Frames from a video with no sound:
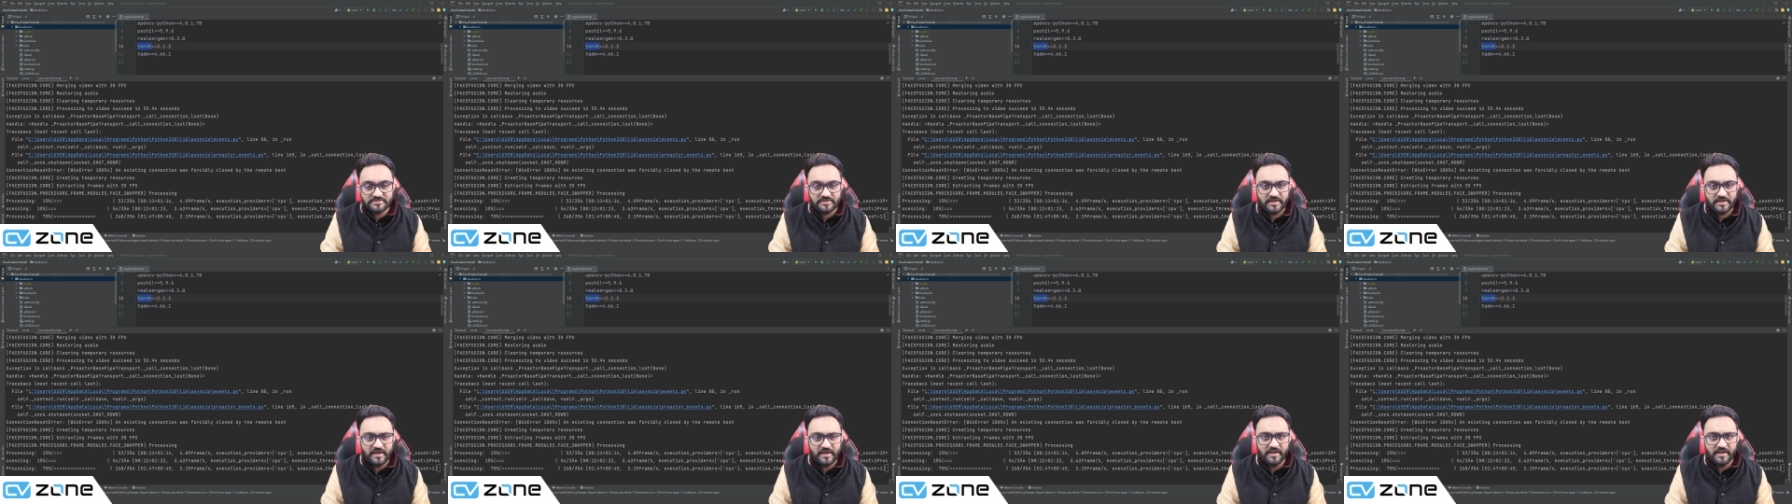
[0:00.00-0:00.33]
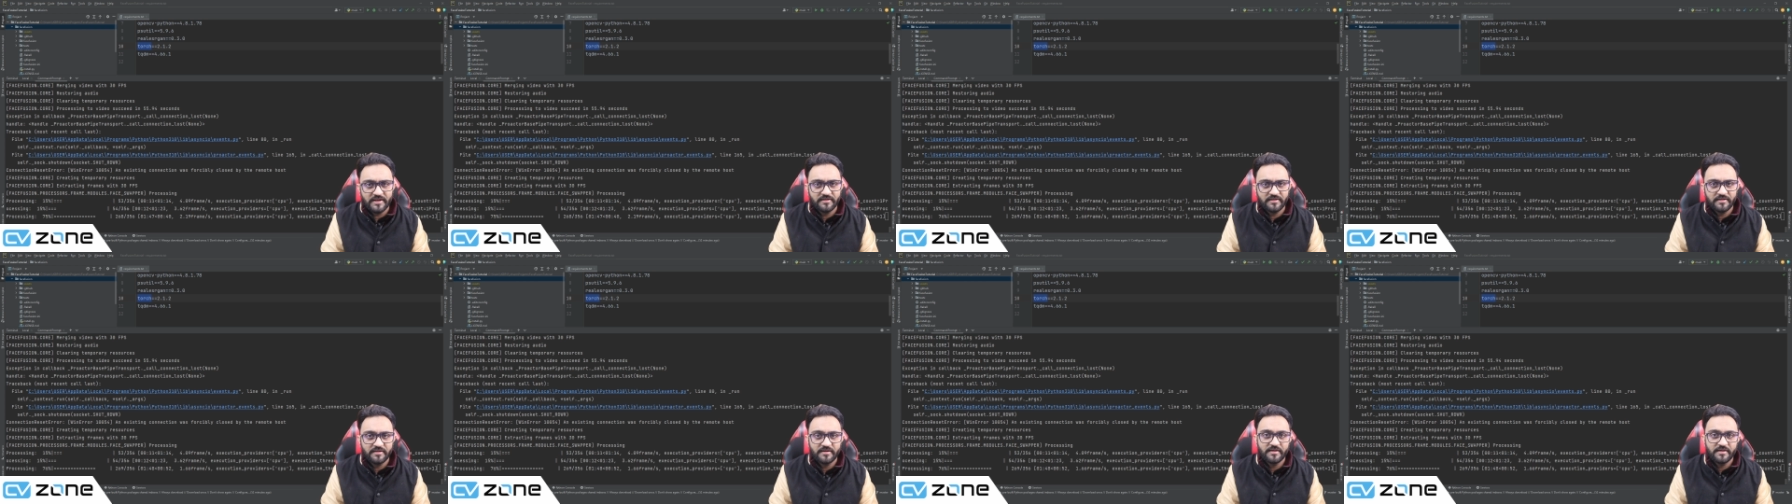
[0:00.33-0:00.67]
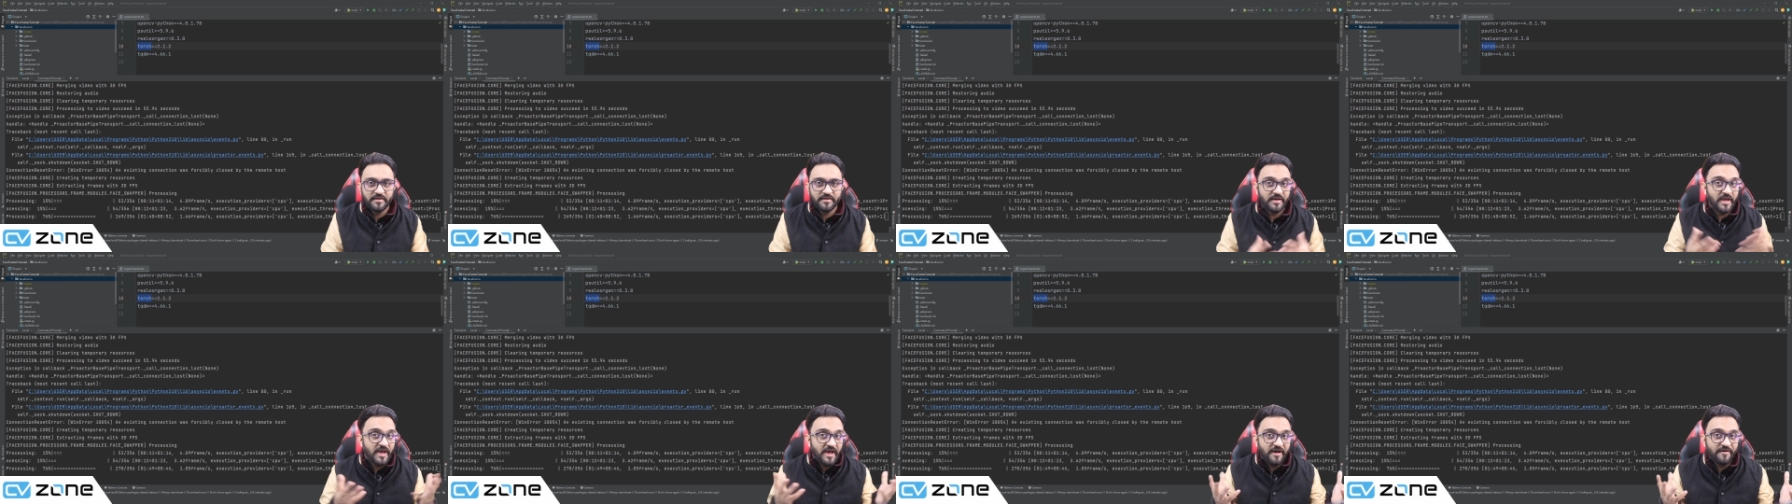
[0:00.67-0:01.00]
and
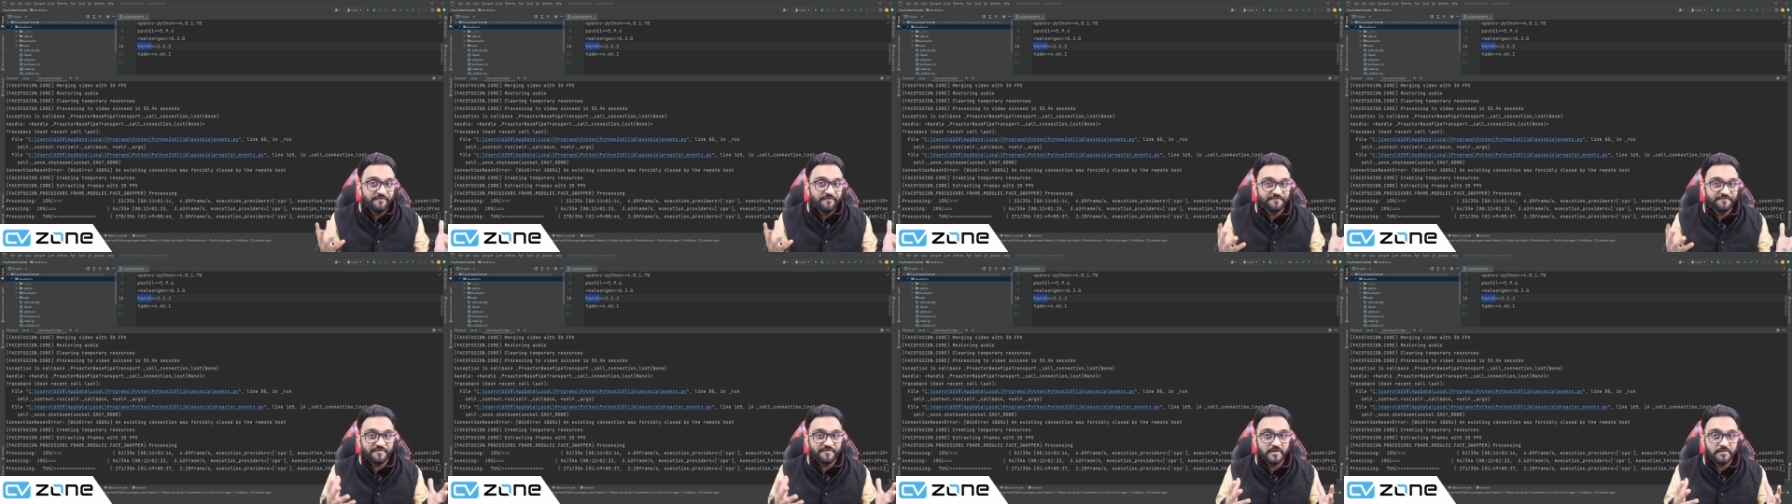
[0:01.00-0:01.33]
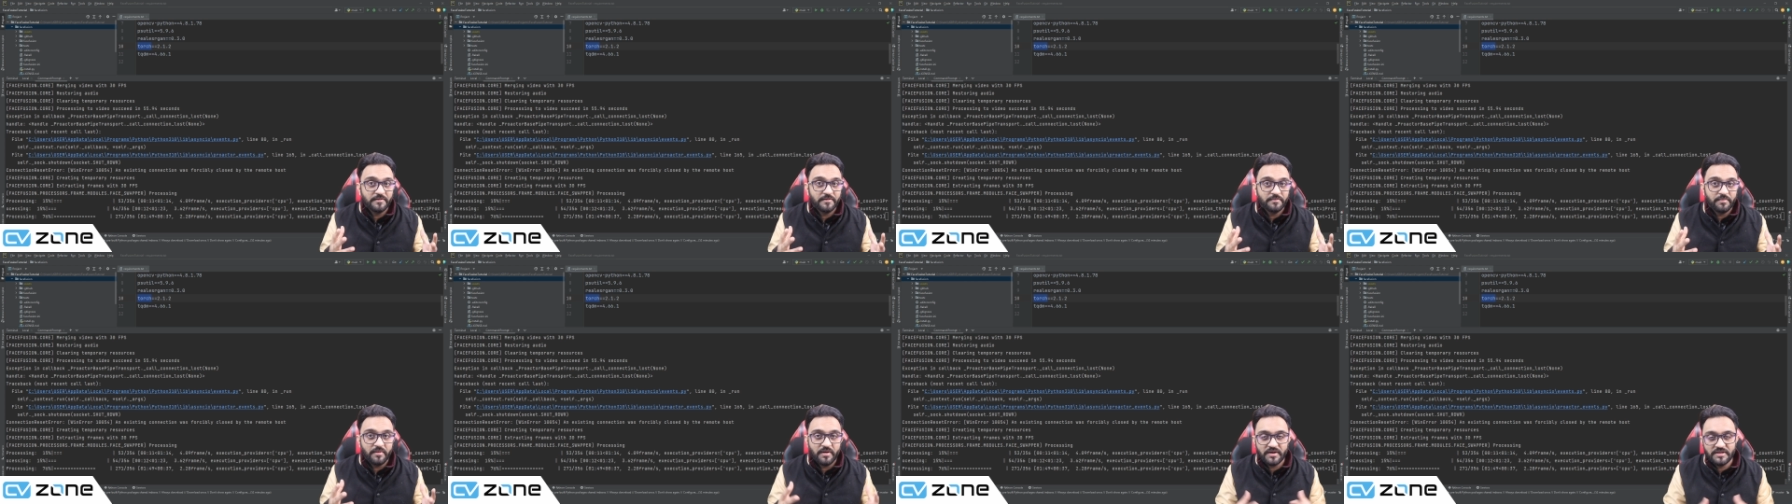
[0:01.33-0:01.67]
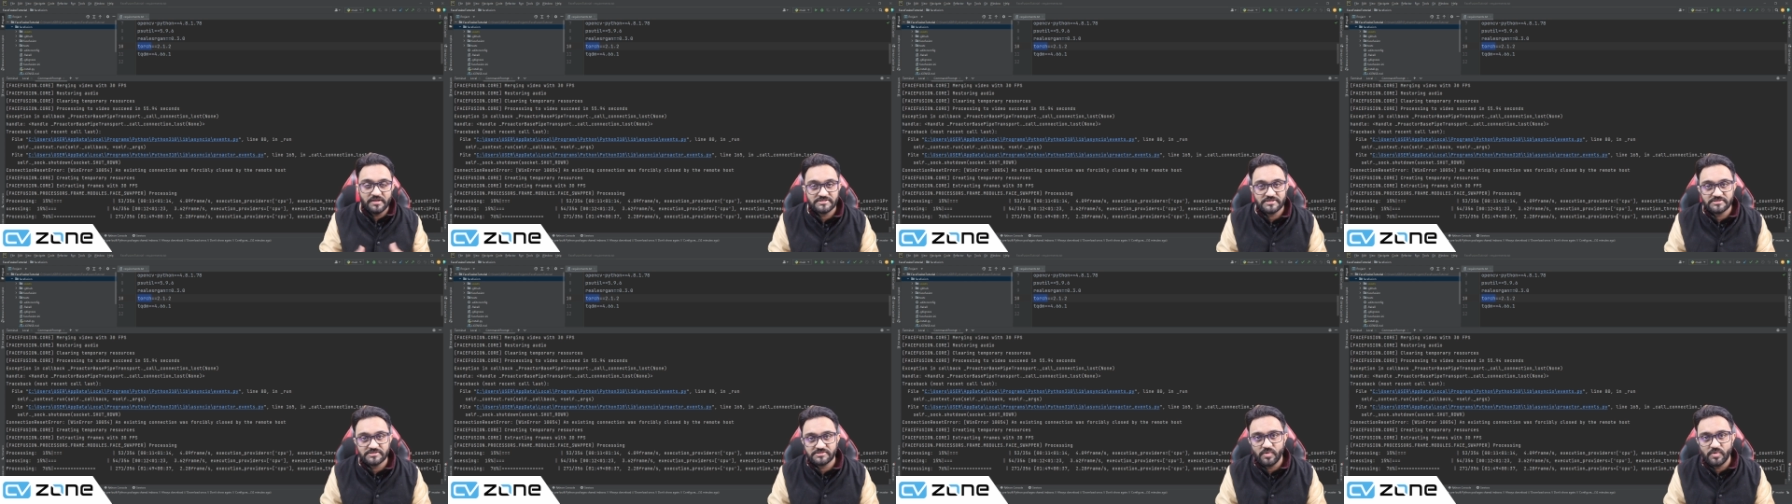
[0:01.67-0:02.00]
have fun parties
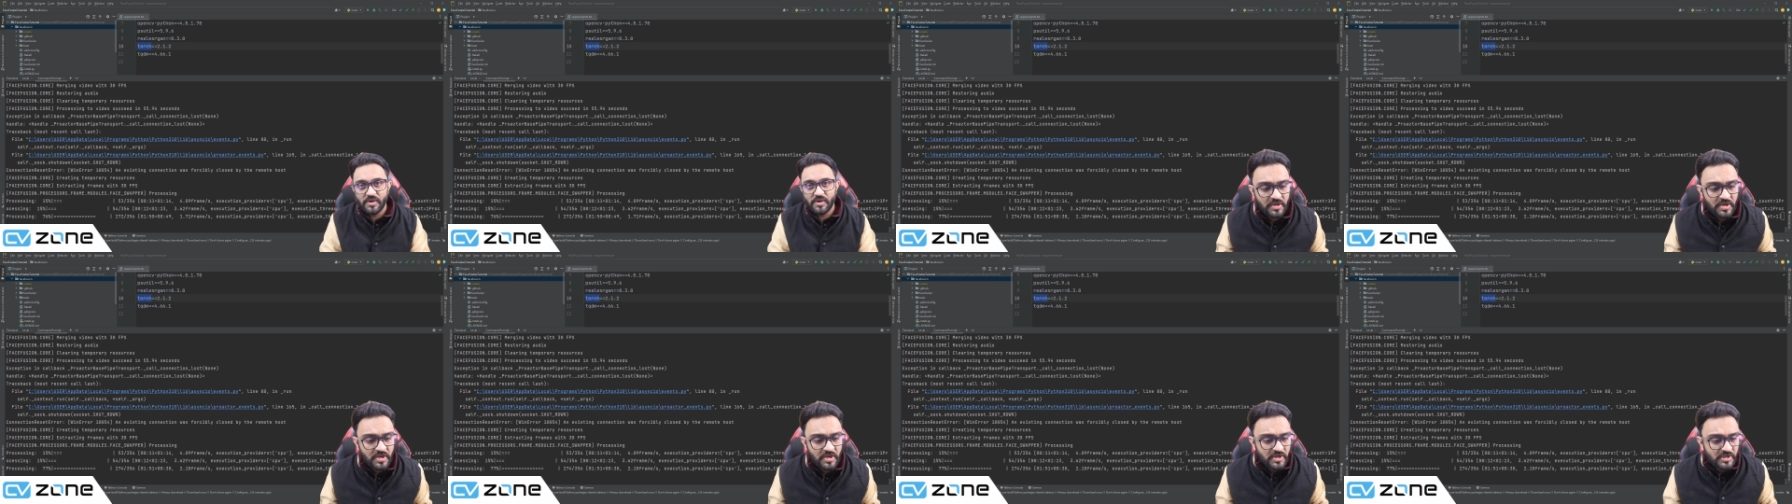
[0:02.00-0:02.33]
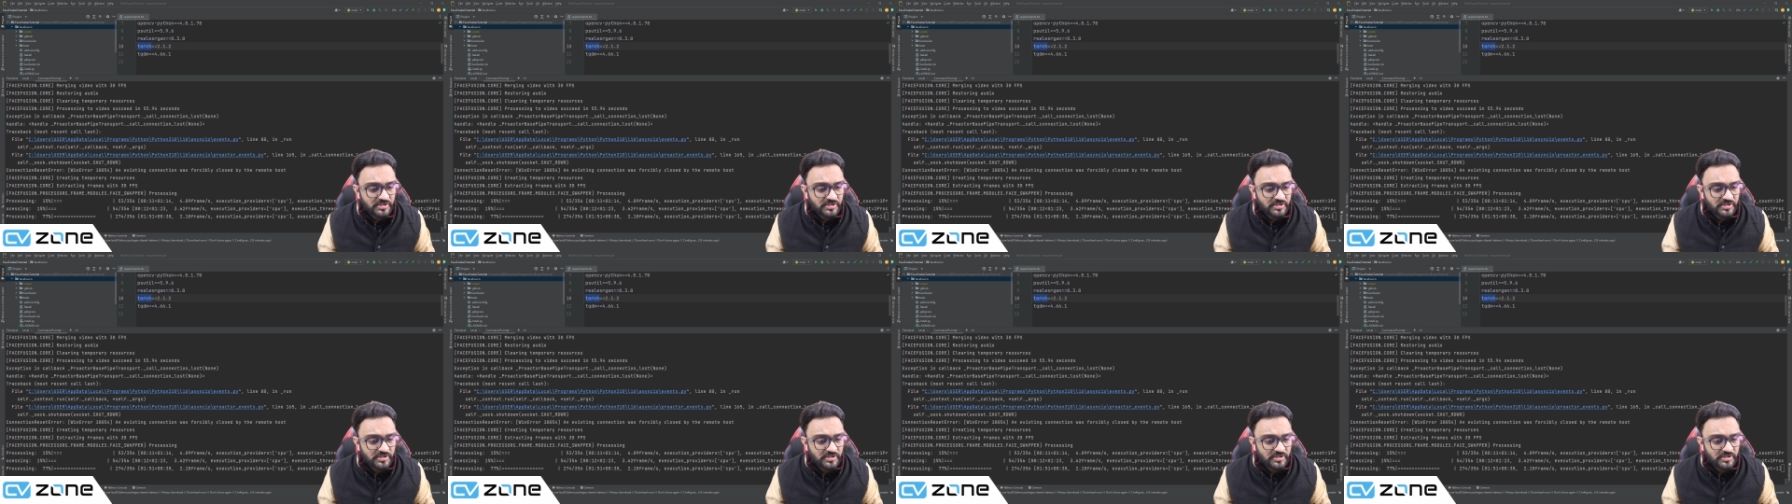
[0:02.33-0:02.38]
as well.